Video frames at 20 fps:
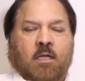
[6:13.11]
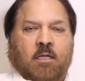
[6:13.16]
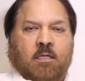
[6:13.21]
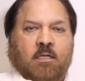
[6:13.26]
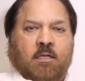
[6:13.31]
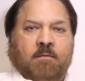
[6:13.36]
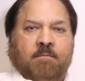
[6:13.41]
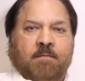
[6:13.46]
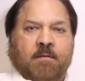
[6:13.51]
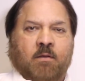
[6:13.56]

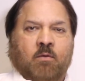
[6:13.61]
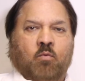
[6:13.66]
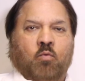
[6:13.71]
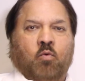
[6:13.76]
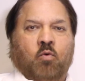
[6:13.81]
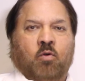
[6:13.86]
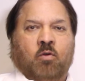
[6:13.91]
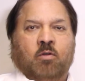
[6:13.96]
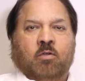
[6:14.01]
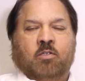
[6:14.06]
different
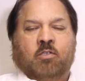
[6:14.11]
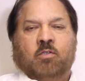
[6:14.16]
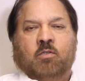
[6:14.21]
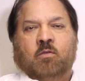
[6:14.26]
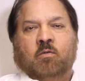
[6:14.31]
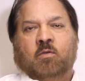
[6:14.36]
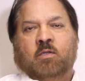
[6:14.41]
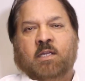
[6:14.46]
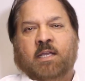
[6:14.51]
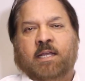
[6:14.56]
words
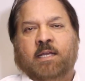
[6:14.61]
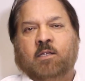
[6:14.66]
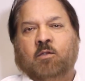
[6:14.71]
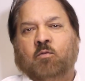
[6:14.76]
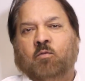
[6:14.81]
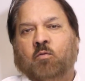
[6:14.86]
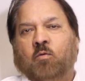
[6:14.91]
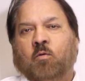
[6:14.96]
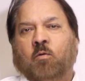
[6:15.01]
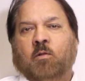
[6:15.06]
to tell
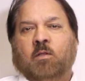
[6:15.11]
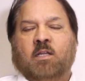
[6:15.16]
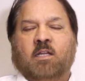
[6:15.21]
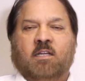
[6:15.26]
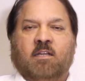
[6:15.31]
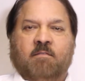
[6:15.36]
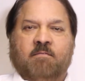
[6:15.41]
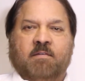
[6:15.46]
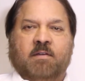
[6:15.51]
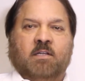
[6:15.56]
you all the
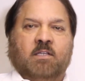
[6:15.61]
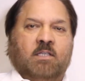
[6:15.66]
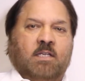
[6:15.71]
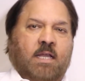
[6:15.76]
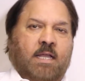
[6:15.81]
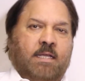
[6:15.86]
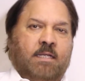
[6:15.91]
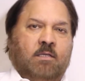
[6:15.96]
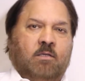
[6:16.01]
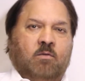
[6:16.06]
different
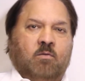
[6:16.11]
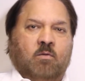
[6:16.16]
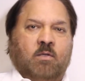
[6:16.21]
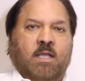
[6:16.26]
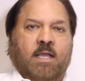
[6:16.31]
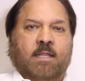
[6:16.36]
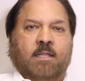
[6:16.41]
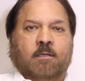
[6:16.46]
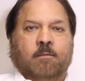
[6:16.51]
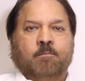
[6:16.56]
signs
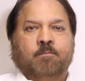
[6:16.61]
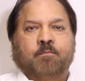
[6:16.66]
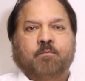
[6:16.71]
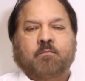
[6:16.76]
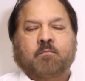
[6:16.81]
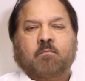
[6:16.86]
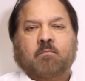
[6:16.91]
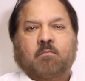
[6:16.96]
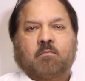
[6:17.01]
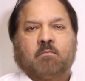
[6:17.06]
together.
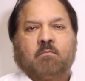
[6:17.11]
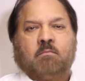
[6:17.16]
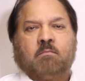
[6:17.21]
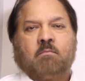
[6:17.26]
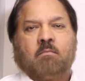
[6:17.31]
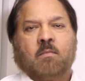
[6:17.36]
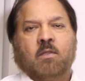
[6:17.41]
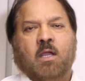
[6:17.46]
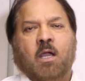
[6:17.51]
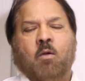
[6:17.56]

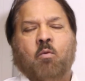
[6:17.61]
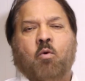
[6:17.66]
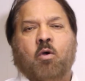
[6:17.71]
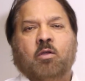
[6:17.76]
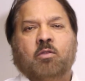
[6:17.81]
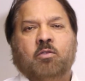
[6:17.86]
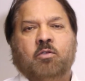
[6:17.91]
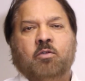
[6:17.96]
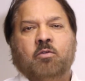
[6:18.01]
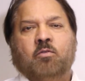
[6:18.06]
I
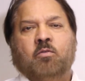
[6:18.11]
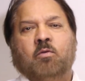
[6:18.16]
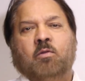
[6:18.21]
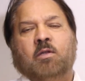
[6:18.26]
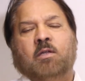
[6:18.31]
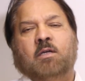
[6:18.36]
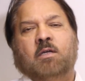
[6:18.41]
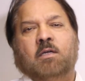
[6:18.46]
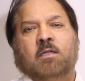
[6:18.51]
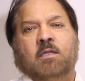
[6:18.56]
want you to
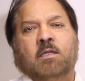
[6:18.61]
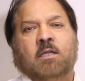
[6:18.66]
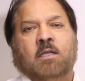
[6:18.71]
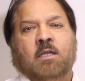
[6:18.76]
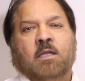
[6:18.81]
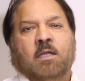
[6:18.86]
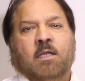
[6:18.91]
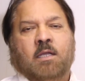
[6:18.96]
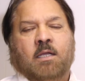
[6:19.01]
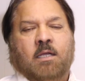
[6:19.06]
learn
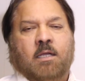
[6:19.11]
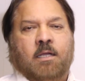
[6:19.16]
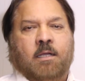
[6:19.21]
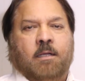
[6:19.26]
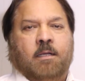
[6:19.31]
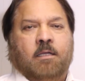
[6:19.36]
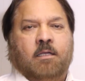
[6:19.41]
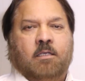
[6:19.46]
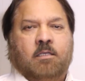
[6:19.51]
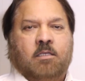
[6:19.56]

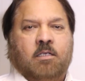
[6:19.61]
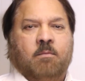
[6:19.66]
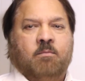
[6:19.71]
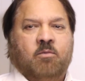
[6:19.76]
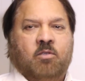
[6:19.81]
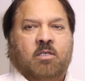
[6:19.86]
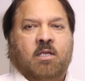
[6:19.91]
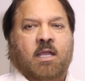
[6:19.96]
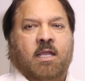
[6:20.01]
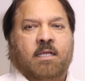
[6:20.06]
some
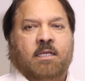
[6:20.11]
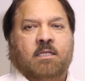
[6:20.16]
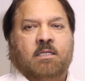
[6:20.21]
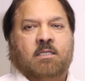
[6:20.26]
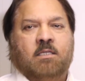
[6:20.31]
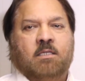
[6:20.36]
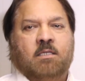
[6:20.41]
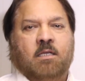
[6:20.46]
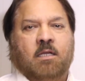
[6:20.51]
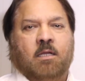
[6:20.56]

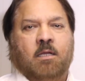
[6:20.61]
signs